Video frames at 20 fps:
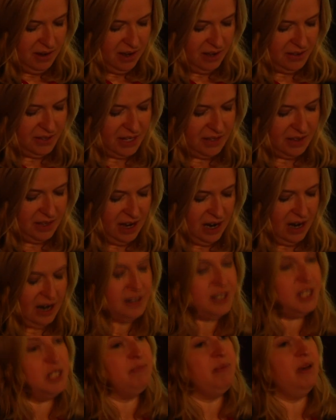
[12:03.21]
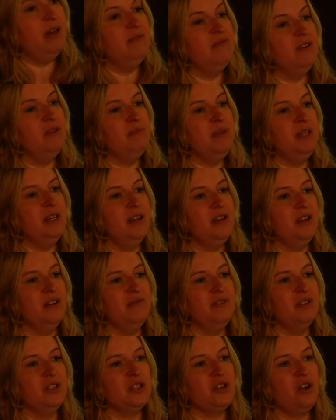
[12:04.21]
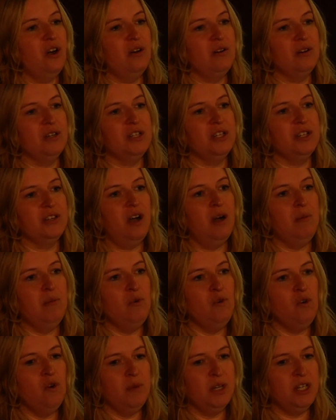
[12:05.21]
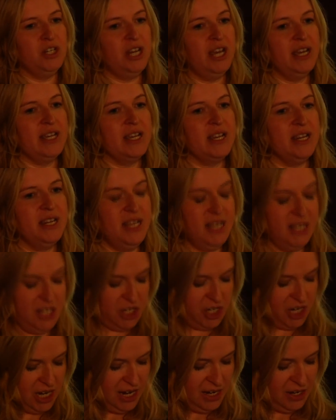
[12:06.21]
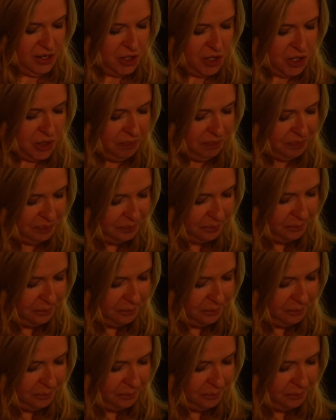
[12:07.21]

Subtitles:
I think the hardest bit for being a Nuffield scholar is to come home and try and create change.